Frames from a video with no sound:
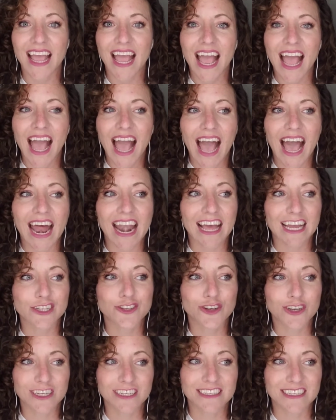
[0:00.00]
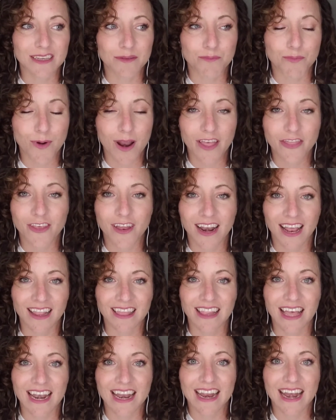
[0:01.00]
And I took a deep breath and I
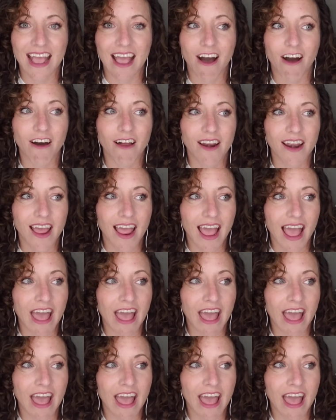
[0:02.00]
let it out.